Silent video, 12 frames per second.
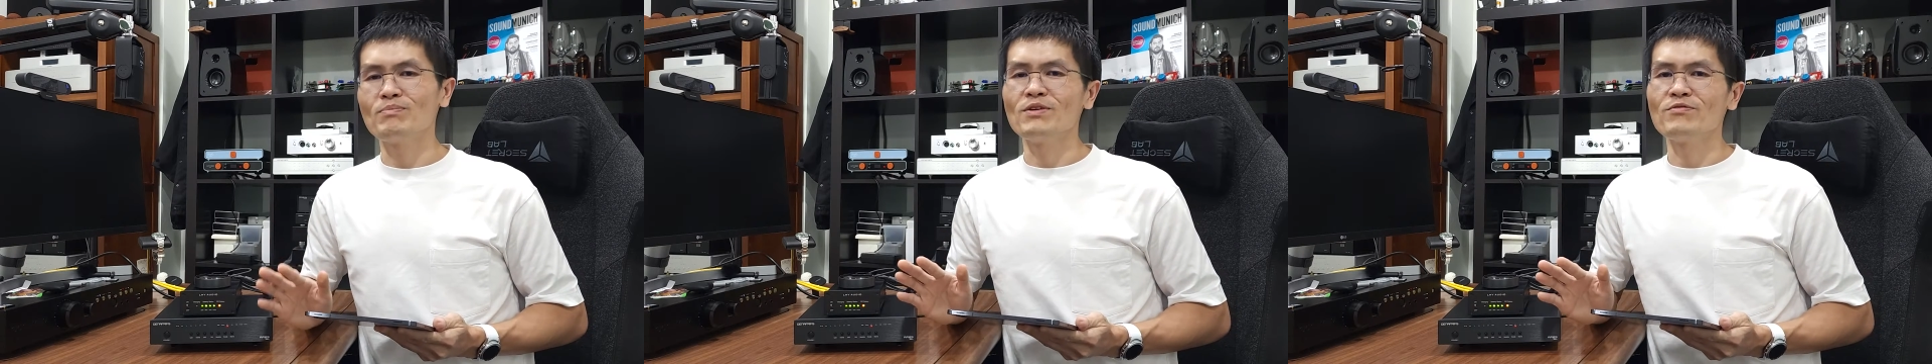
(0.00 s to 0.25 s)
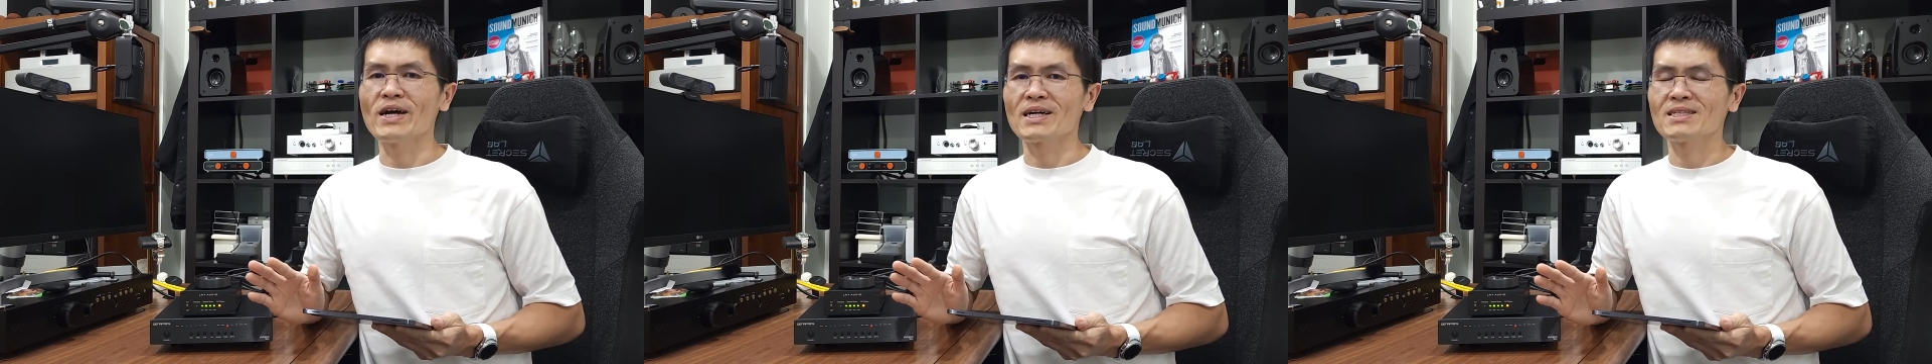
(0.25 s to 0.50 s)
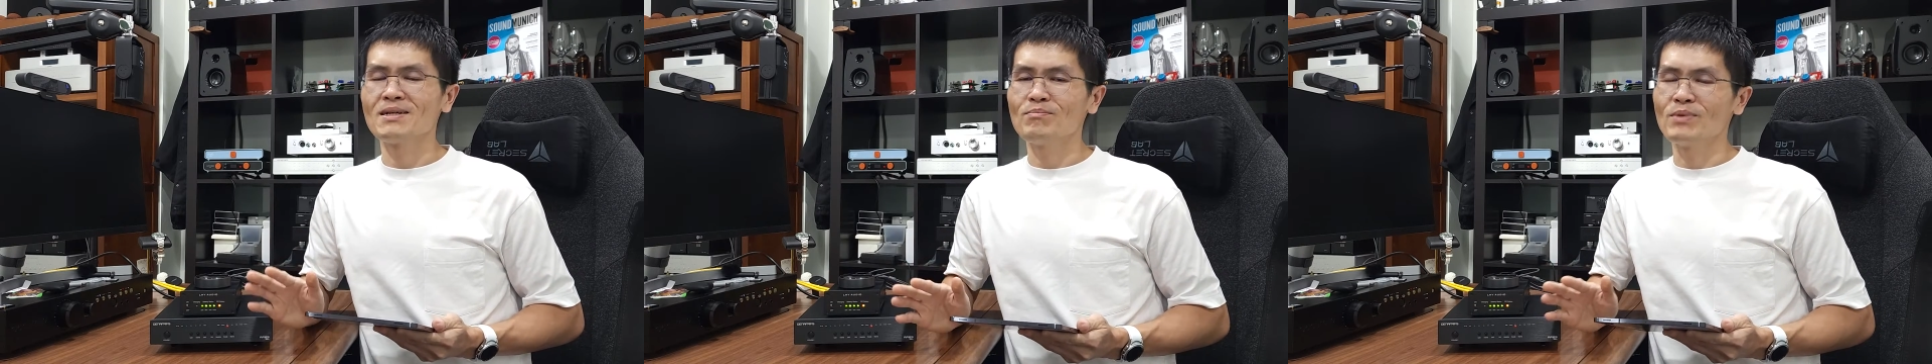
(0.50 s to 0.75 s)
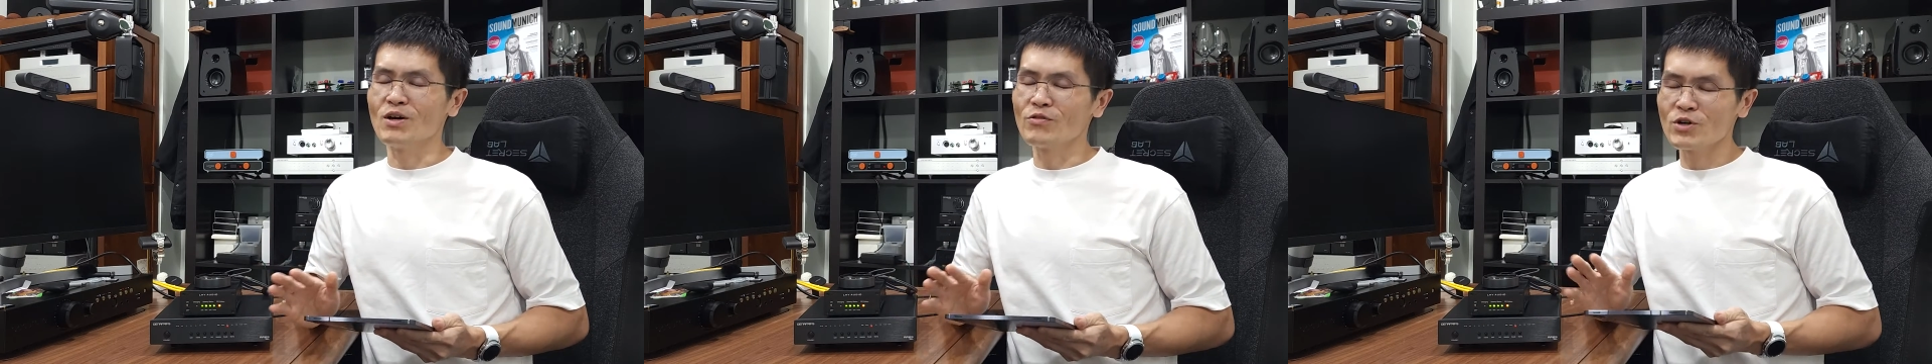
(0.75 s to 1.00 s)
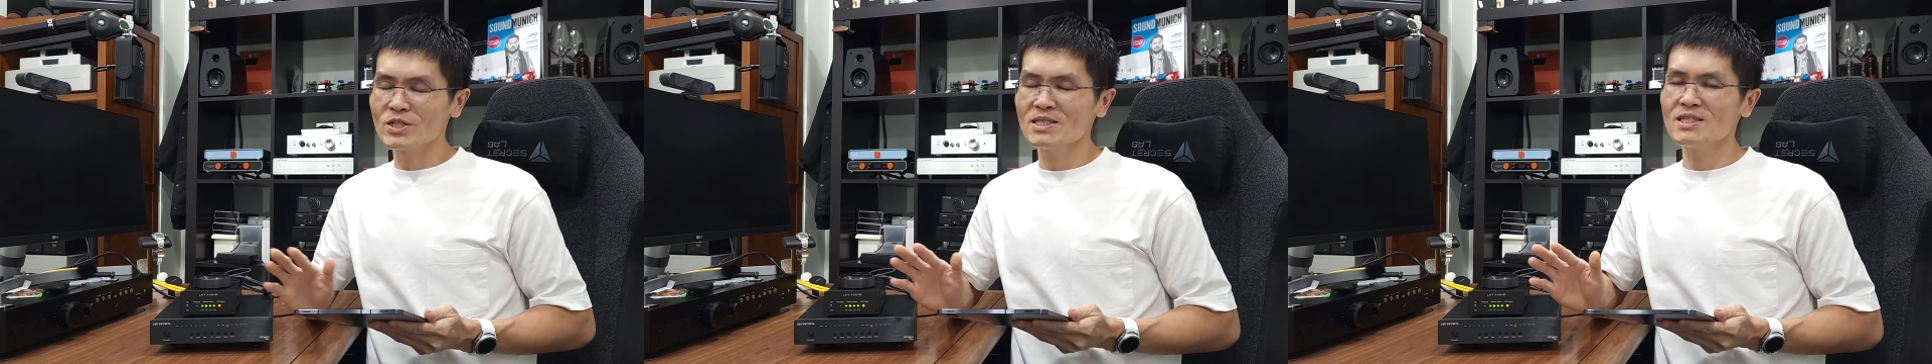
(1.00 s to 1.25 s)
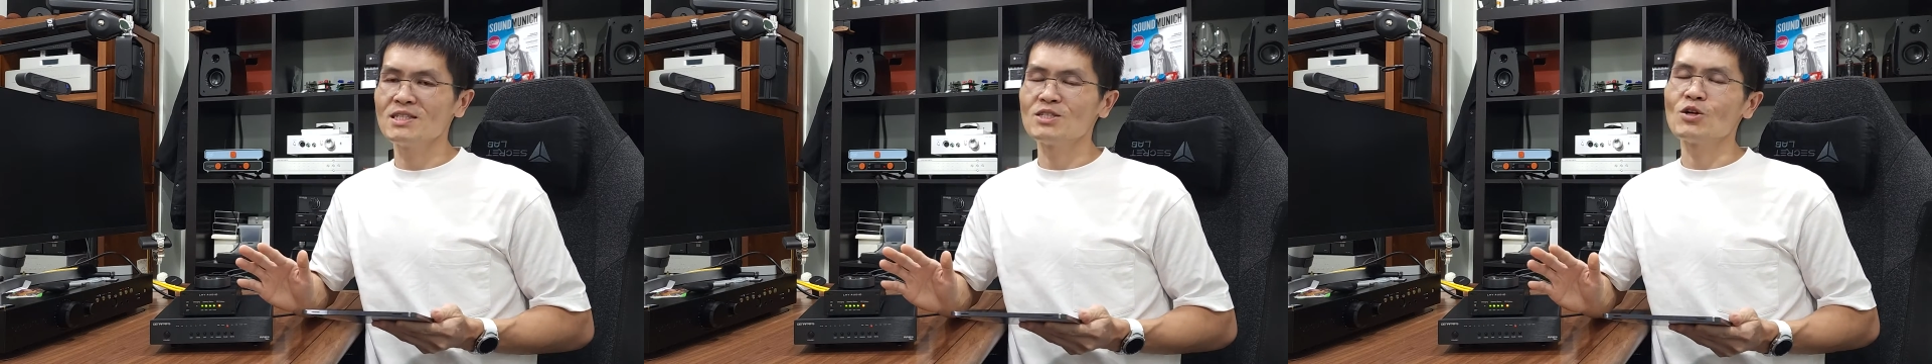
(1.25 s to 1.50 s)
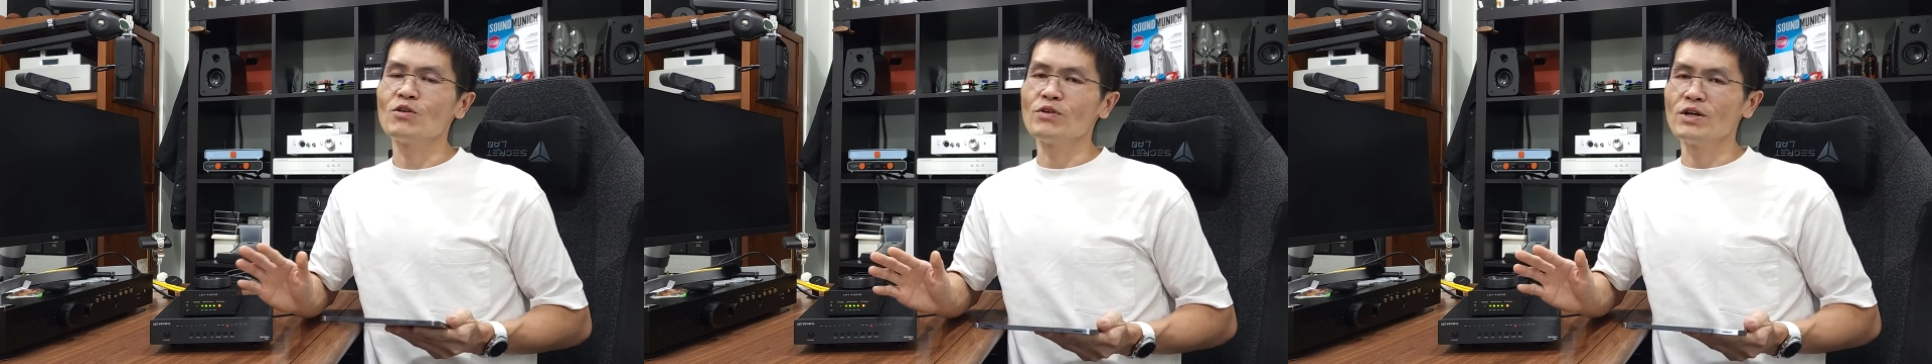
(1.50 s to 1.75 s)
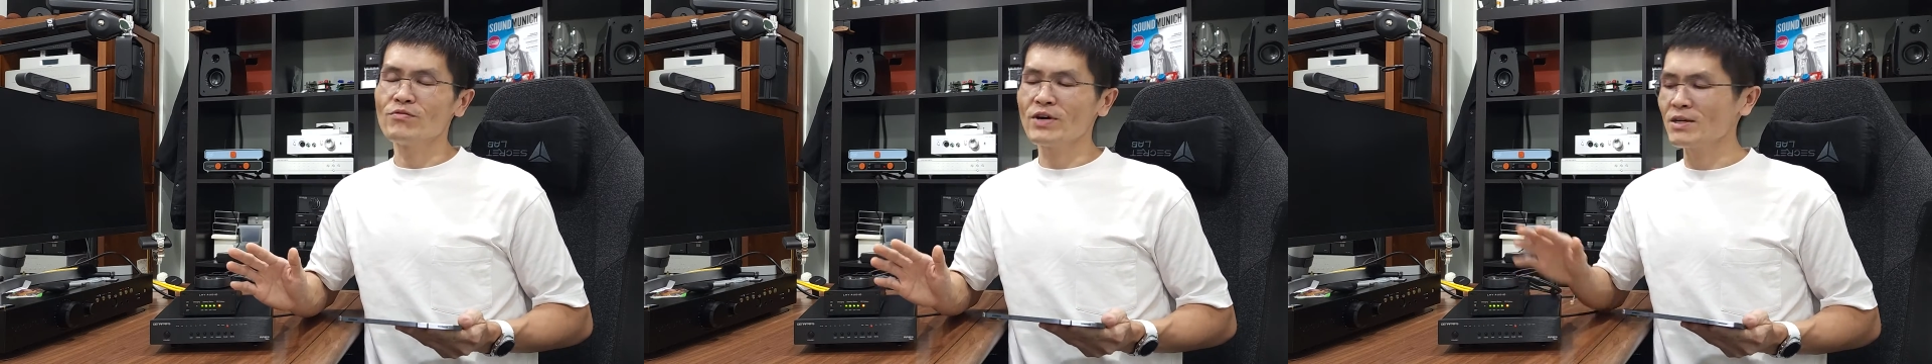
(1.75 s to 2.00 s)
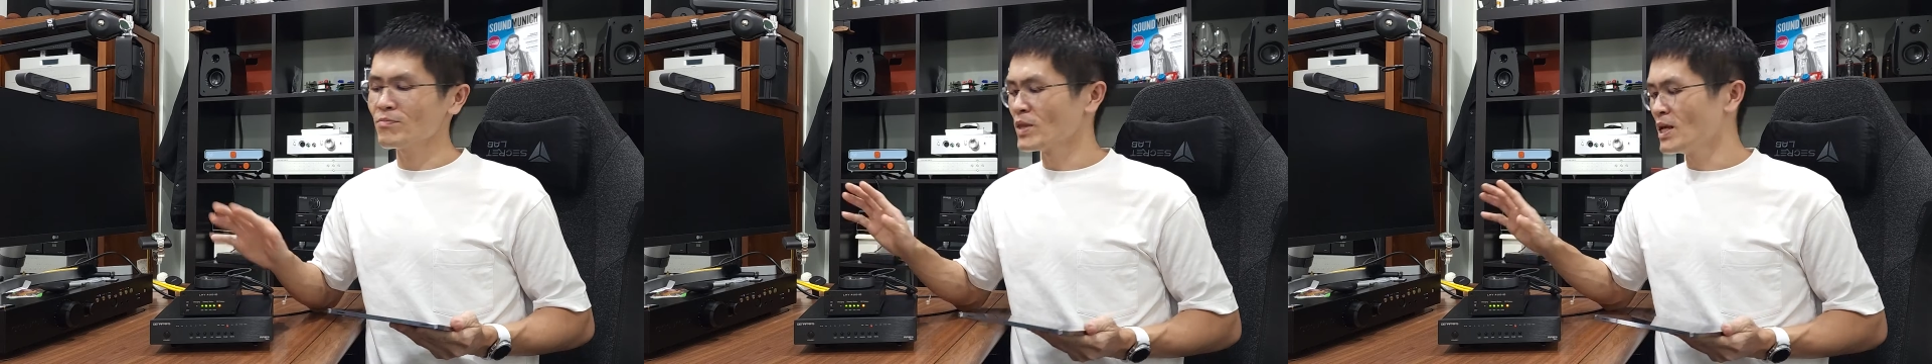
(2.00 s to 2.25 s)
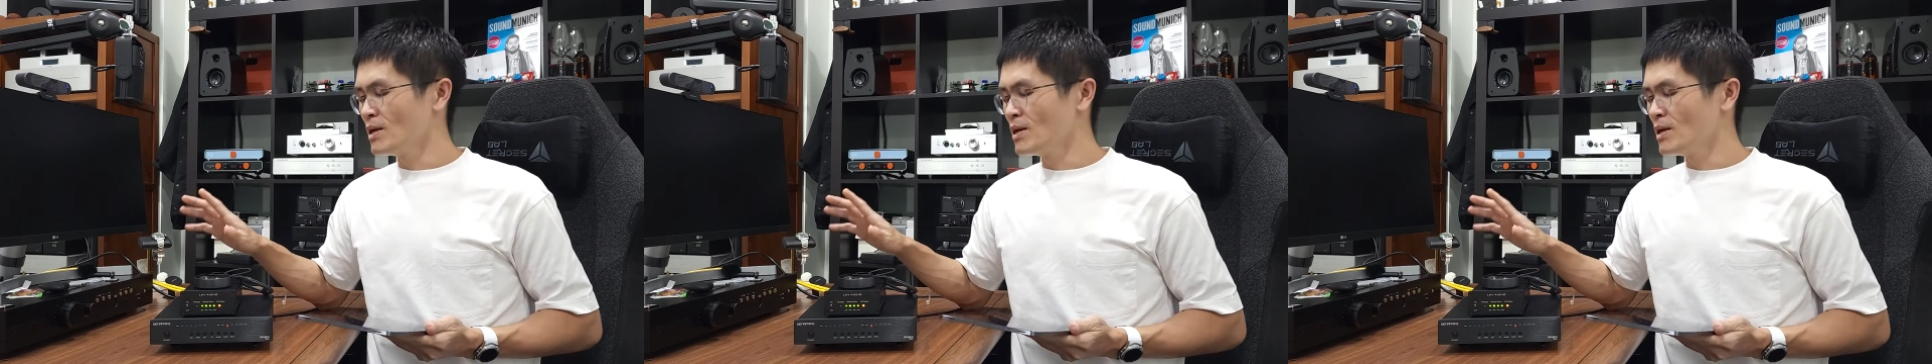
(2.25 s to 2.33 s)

perfect. But of course, this is not verified.